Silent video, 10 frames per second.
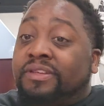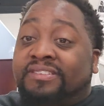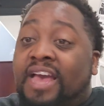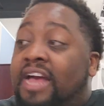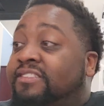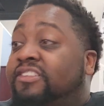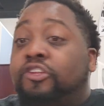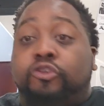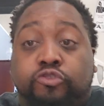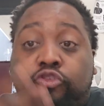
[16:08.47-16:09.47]

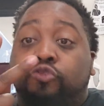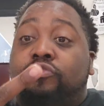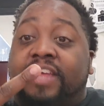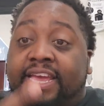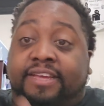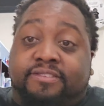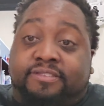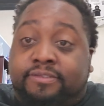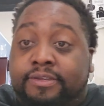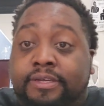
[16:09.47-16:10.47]
Wisconsin do two
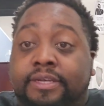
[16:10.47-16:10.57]
things.